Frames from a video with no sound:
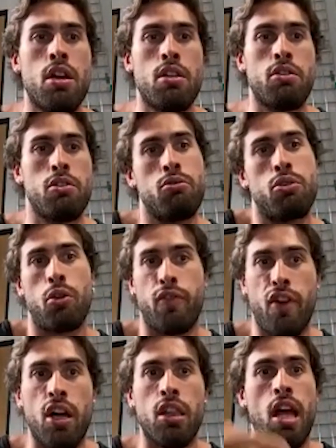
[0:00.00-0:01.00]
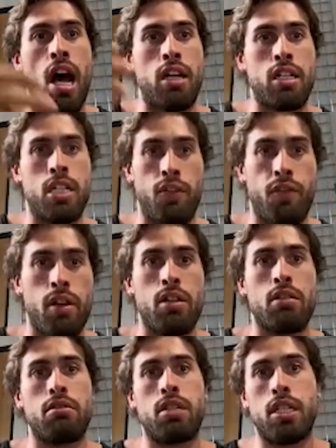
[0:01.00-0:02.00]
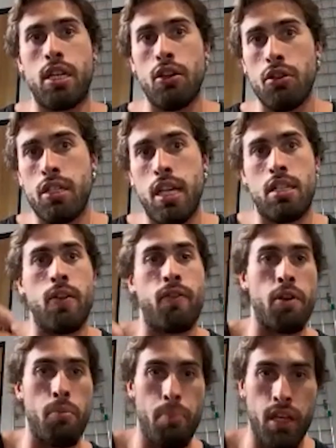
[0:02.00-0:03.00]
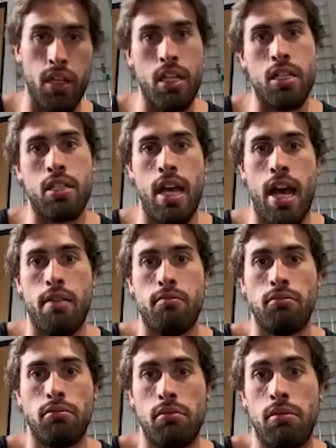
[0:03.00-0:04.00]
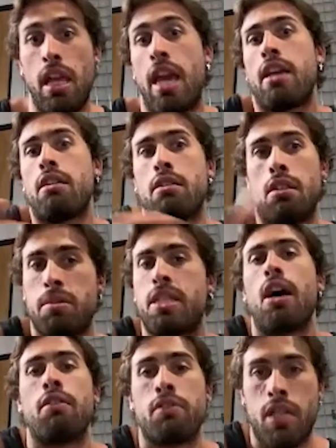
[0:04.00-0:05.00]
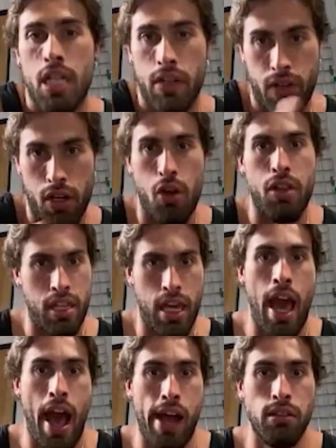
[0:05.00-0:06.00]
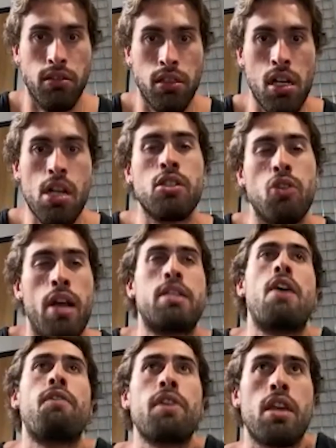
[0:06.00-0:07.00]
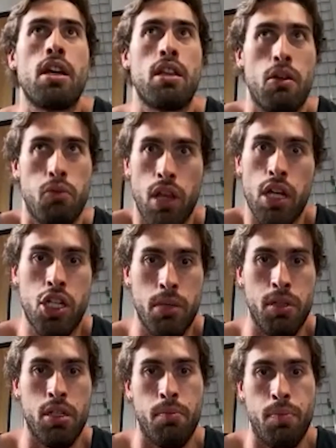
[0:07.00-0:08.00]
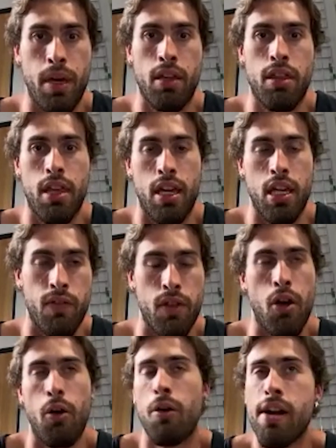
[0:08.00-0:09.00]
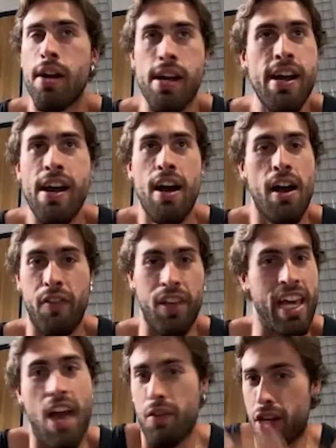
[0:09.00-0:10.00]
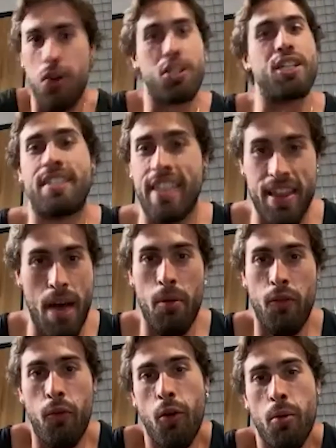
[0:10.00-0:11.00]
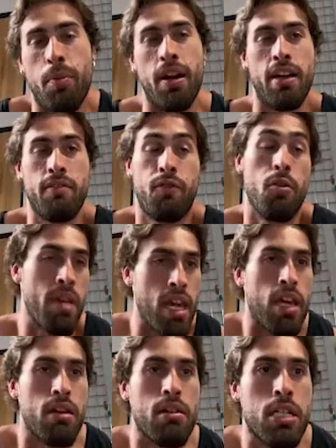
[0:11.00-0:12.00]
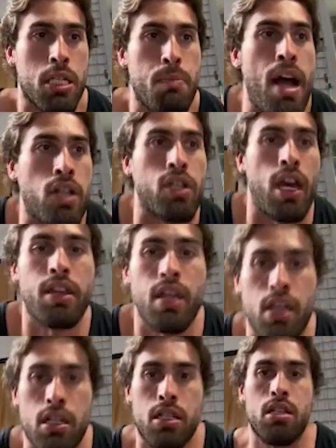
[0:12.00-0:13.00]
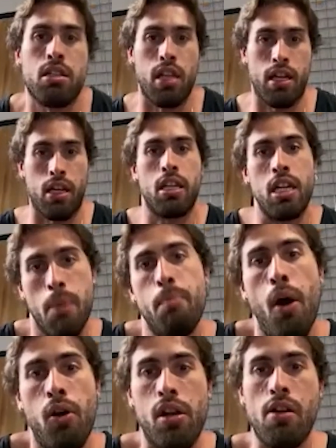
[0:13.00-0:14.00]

you sort of unlock different skill sets, different abilities that they themselves didn't even know that they had. So I definitely think like relationships is a big thing, even though I feel like every coach has said that before. But for me, especially, I think it's like a key component.